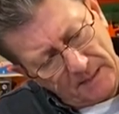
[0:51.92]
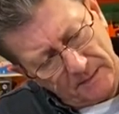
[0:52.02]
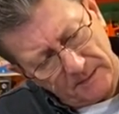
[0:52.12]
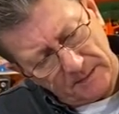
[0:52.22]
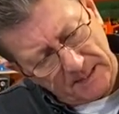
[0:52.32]

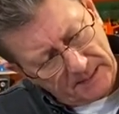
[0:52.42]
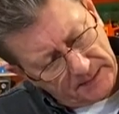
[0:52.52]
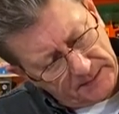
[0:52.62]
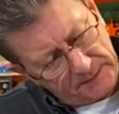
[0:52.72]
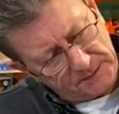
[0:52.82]
That
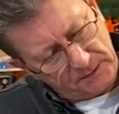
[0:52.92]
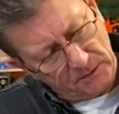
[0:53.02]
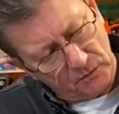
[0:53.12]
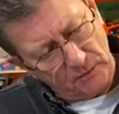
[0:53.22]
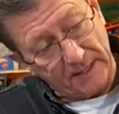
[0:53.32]
is
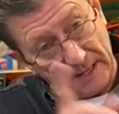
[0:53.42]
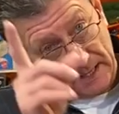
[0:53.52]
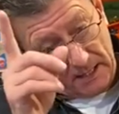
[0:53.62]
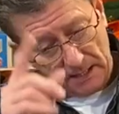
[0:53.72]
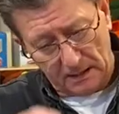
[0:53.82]
Q and
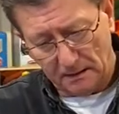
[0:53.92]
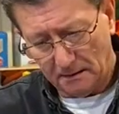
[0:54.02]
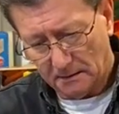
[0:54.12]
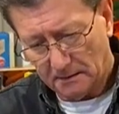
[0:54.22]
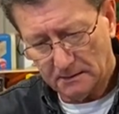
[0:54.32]
A,
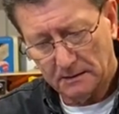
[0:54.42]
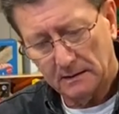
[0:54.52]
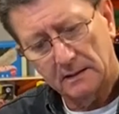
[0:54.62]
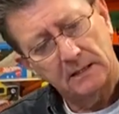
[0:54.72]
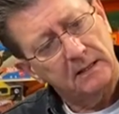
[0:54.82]

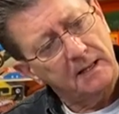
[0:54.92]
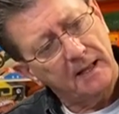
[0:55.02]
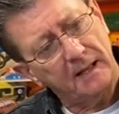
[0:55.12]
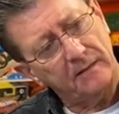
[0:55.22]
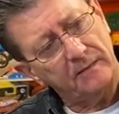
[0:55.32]

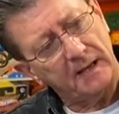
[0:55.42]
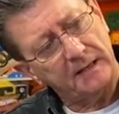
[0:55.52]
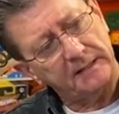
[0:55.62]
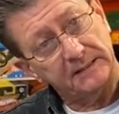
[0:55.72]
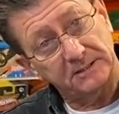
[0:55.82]
and
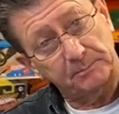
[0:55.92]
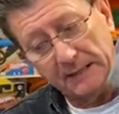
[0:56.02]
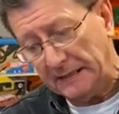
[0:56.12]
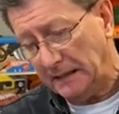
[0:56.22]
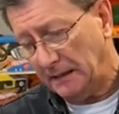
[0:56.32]
that is
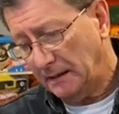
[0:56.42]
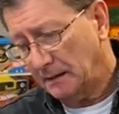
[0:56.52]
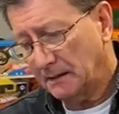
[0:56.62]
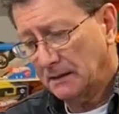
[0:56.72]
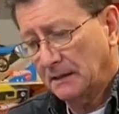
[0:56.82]
P,
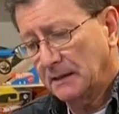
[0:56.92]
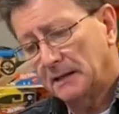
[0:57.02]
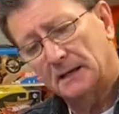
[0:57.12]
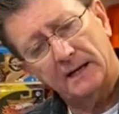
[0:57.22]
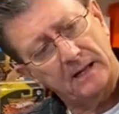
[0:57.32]

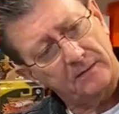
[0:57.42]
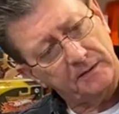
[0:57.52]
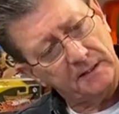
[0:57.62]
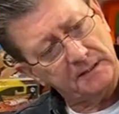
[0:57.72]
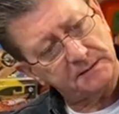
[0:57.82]
and
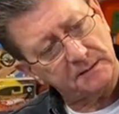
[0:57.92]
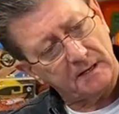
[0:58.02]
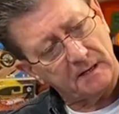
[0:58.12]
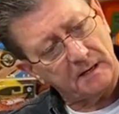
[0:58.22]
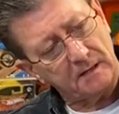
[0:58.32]
these
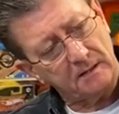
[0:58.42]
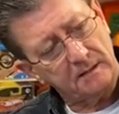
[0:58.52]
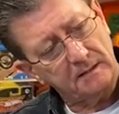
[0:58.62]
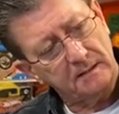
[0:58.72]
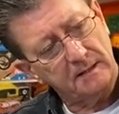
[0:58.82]
are
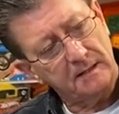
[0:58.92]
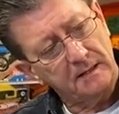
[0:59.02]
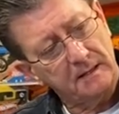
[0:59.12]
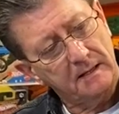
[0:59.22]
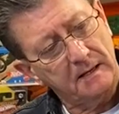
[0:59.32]

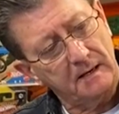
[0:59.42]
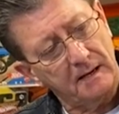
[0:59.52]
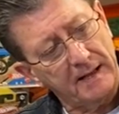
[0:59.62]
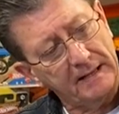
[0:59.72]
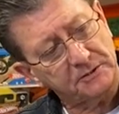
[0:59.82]
uh,
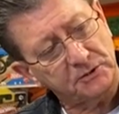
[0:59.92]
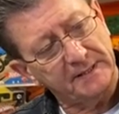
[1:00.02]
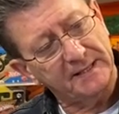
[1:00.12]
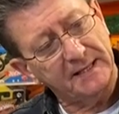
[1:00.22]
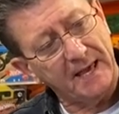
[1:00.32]

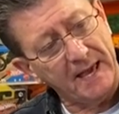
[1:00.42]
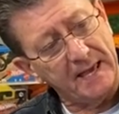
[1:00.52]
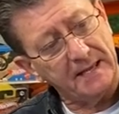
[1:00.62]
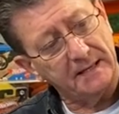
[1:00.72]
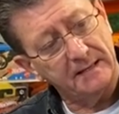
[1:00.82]
actually
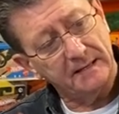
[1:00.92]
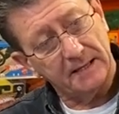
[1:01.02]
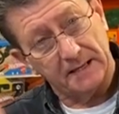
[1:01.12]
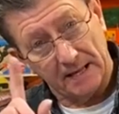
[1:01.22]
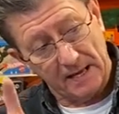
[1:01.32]
K
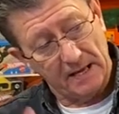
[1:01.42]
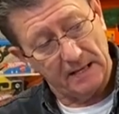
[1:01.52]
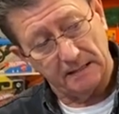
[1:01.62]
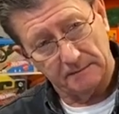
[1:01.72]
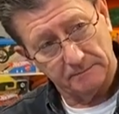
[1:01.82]
and
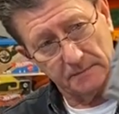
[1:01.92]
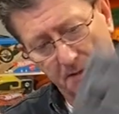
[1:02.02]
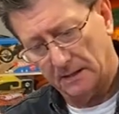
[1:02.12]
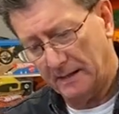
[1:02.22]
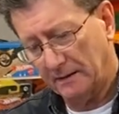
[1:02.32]
A.
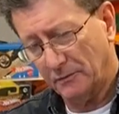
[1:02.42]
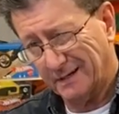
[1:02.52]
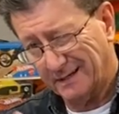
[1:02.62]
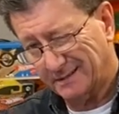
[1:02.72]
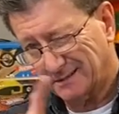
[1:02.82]
All right, we're going
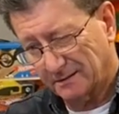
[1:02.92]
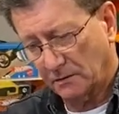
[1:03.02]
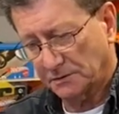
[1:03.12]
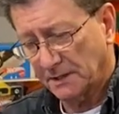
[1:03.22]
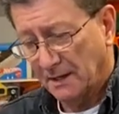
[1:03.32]
to get to
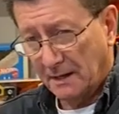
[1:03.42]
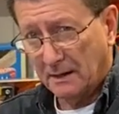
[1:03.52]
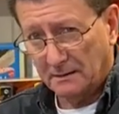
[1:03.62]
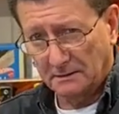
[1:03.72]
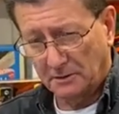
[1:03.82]
those
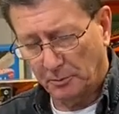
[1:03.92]
a little